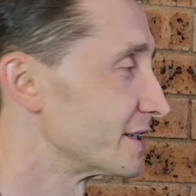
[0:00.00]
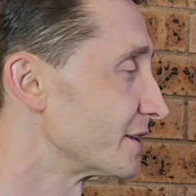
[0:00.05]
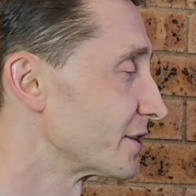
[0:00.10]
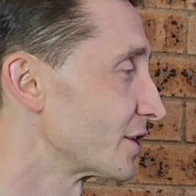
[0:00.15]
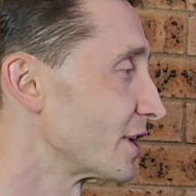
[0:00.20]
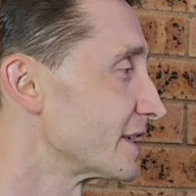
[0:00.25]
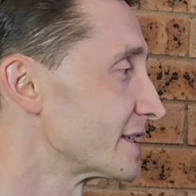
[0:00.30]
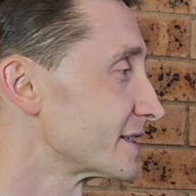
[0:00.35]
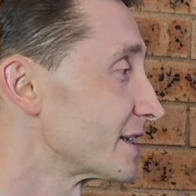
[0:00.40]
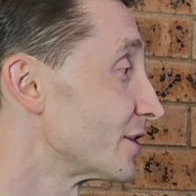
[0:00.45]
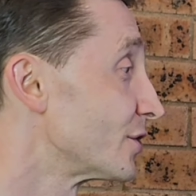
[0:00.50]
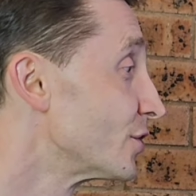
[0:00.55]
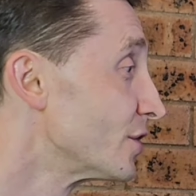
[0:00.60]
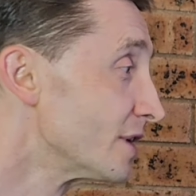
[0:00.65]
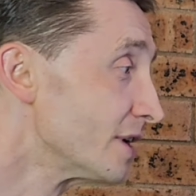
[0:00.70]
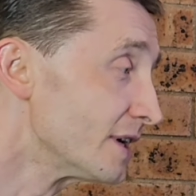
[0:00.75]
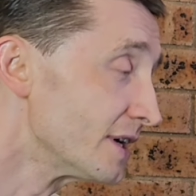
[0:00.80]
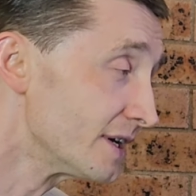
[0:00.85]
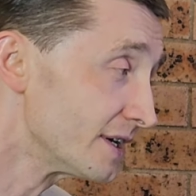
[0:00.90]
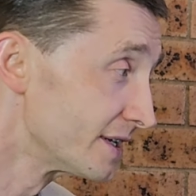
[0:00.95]
Okay,
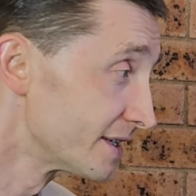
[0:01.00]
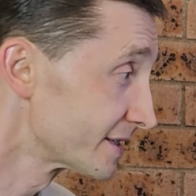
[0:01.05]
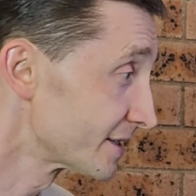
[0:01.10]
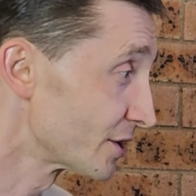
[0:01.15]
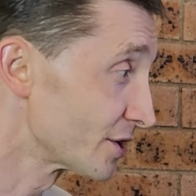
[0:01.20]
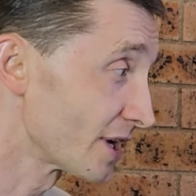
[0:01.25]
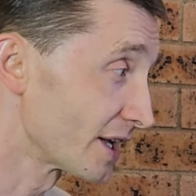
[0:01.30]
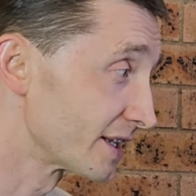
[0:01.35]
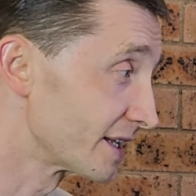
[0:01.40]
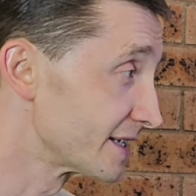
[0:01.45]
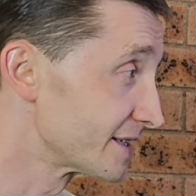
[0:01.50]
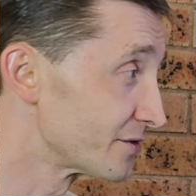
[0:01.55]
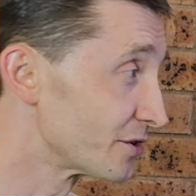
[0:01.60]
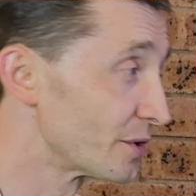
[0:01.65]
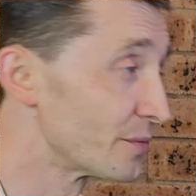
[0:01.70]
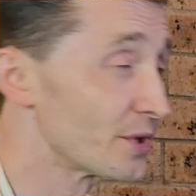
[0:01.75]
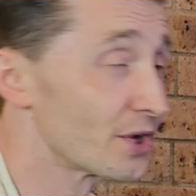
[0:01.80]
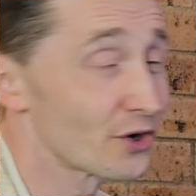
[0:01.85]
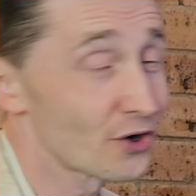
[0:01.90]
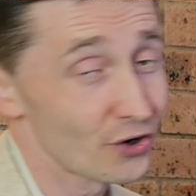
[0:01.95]
so yeah, this will
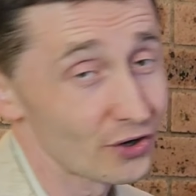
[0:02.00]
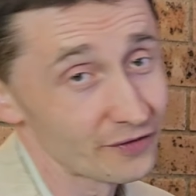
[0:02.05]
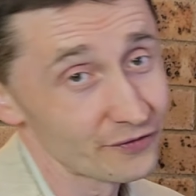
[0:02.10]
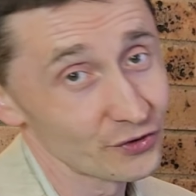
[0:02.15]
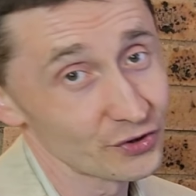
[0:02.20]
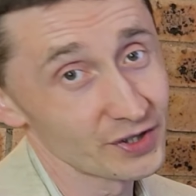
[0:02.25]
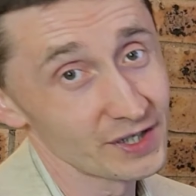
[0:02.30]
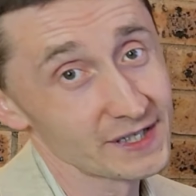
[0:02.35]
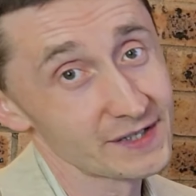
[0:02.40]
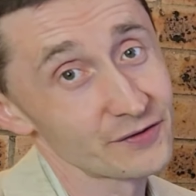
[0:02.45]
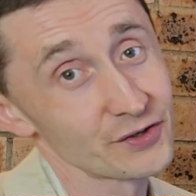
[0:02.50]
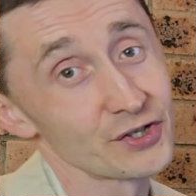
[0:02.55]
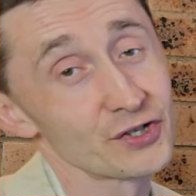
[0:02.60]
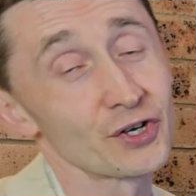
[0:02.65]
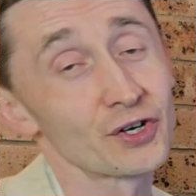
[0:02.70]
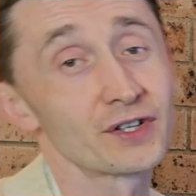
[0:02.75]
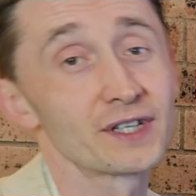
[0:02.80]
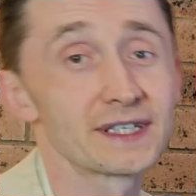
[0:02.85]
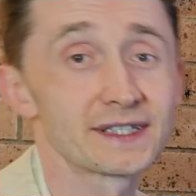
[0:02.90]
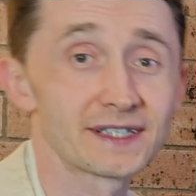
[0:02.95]
be all for this
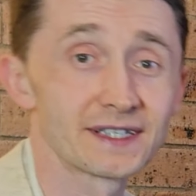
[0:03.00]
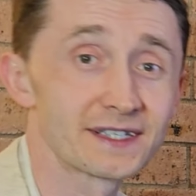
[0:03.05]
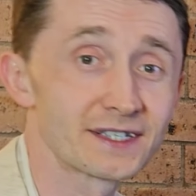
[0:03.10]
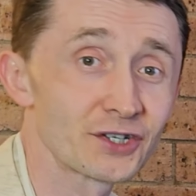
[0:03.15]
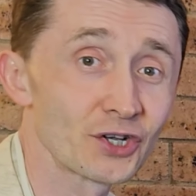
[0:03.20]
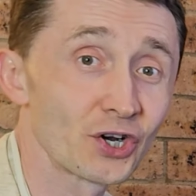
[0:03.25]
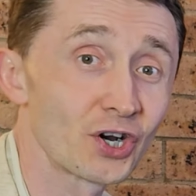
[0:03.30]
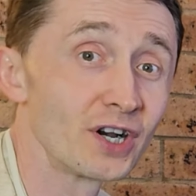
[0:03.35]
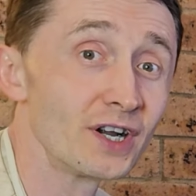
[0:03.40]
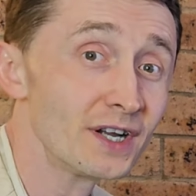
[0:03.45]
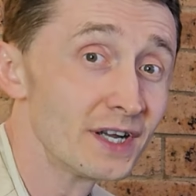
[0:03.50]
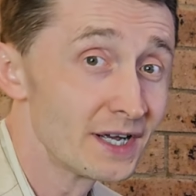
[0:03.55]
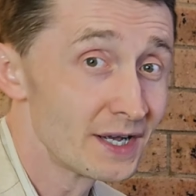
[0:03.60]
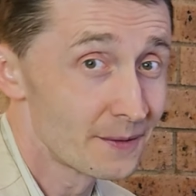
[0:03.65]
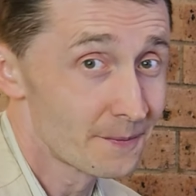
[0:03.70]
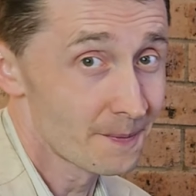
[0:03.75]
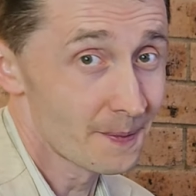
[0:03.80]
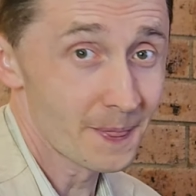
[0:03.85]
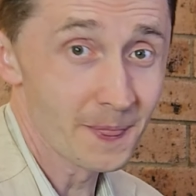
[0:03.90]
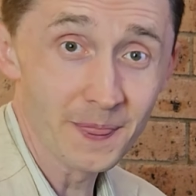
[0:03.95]
video. This is your
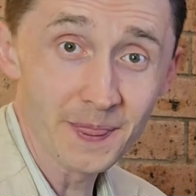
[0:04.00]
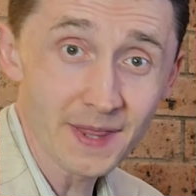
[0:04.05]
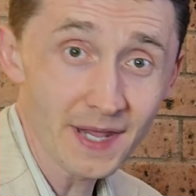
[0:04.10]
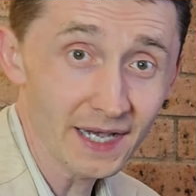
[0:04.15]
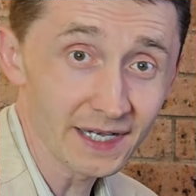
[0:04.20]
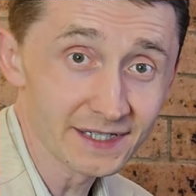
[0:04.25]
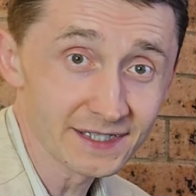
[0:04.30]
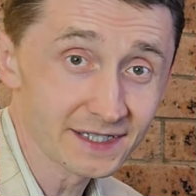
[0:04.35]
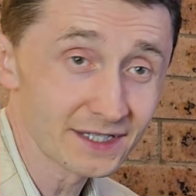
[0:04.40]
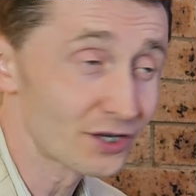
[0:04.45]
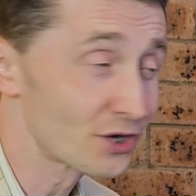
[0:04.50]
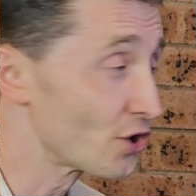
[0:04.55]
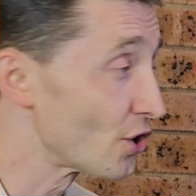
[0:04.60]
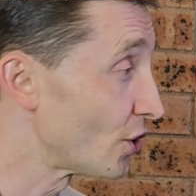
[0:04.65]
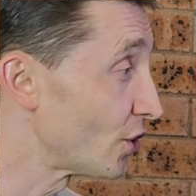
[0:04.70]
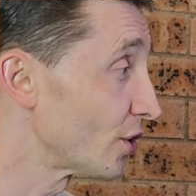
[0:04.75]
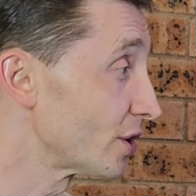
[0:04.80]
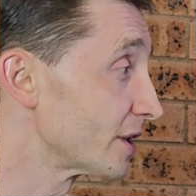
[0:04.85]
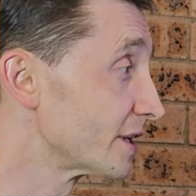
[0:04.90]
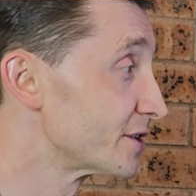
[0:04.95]
next
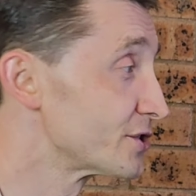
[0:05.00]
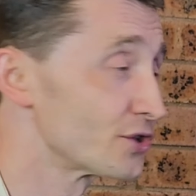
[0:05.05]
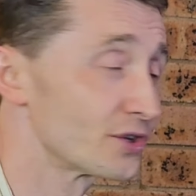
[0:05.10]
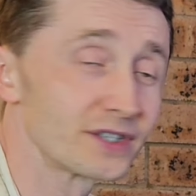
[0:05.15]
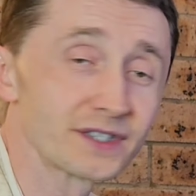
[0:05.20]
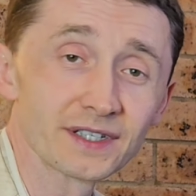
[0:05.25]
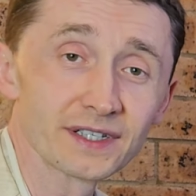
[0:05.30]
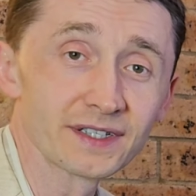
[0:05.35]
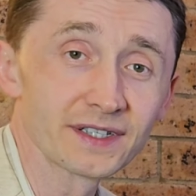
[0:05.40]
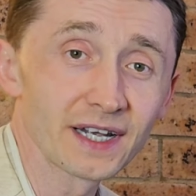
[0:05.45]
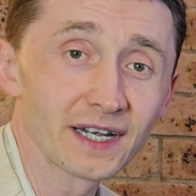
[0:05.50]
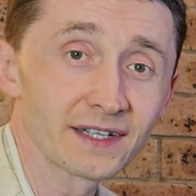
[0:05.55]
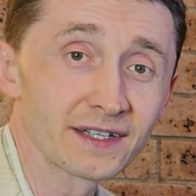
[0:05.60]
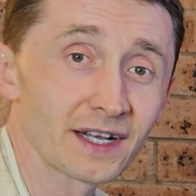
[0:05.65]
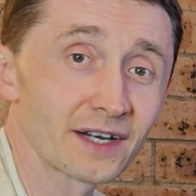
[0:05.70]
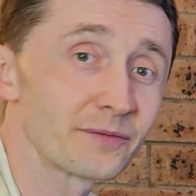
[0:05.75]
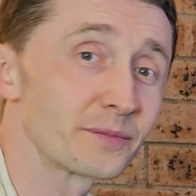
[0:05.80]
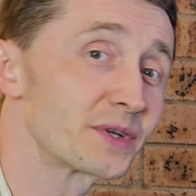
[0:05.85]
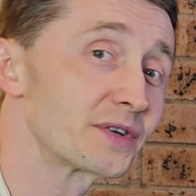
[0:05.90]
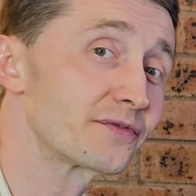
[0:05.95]
goal in your
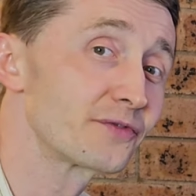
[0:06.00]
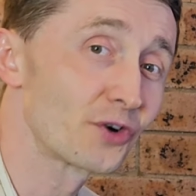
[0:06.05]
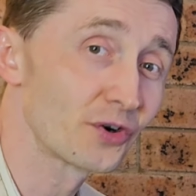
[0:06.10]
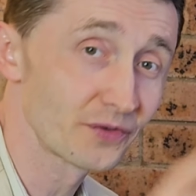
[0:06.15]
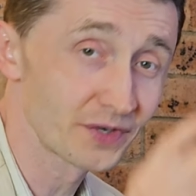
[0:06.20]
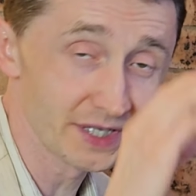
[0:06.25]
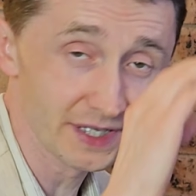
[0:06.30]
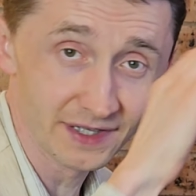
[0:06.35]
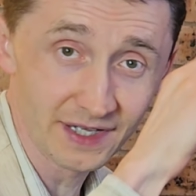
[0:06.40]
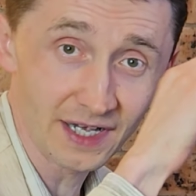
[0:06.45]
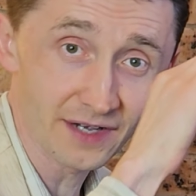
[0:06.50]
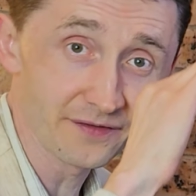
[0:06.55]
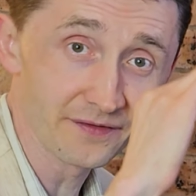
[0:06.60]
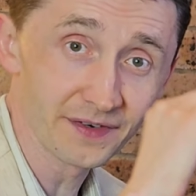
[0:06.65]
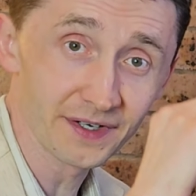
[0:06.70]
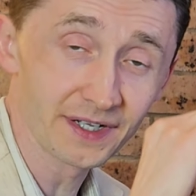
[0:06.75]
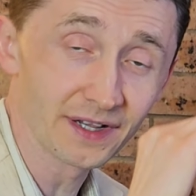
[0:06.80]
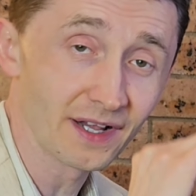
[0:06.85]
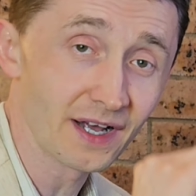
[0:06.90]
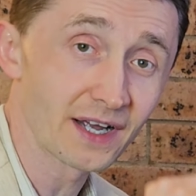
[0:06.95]
entertainer. Before we did
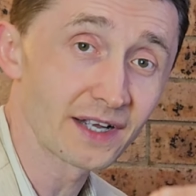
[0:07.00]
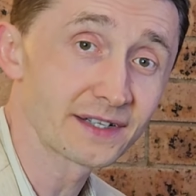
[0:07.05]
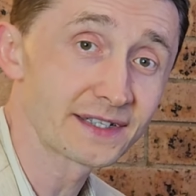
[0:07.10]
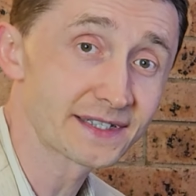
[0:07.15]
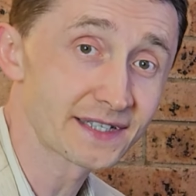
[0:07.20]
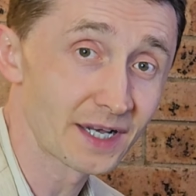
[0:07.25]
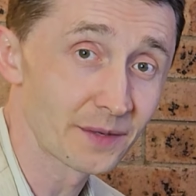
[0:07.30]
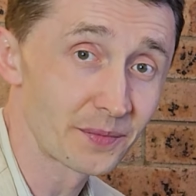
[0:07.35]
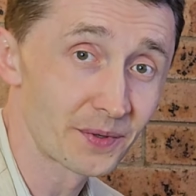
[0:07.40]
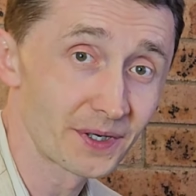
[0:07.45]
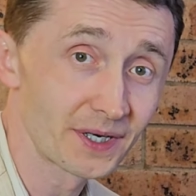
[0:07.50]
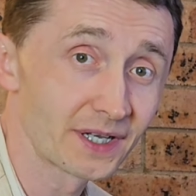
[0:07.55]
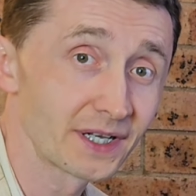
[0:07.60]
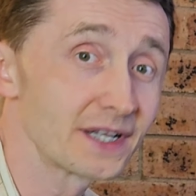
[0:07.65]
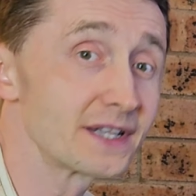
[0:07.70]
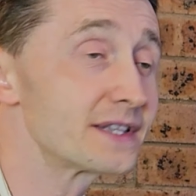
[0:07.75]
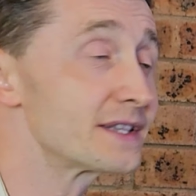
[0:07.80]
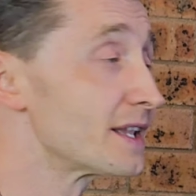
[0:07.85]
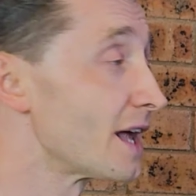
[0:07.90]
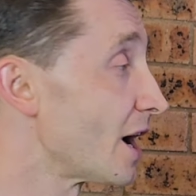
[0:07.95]
every line separately,
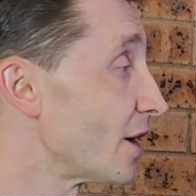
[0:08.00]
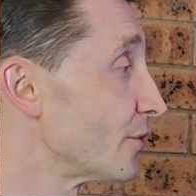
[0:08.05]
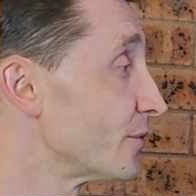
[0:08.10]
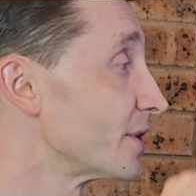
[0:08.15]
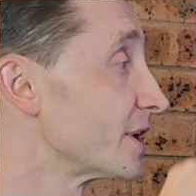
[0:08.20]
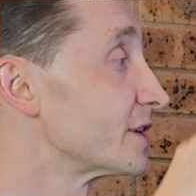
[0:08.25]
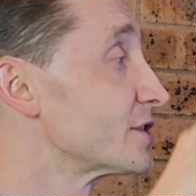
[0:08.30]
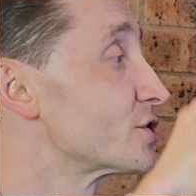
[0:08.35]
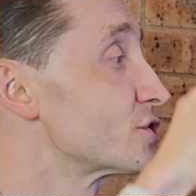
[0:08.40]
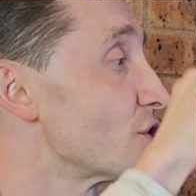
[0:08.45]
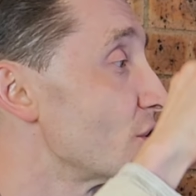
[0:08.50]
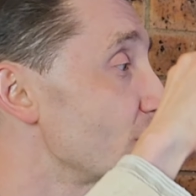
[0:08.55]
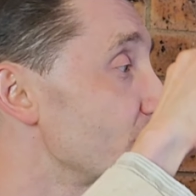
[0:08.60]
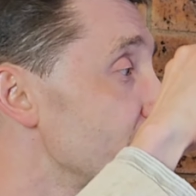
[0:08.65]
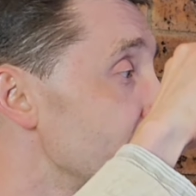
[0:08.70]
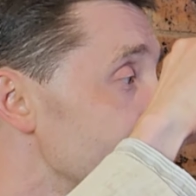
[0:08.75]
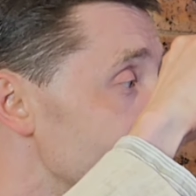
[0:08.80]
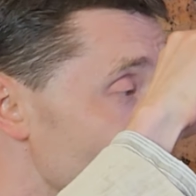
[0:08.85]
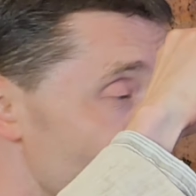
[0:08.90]
now we are joining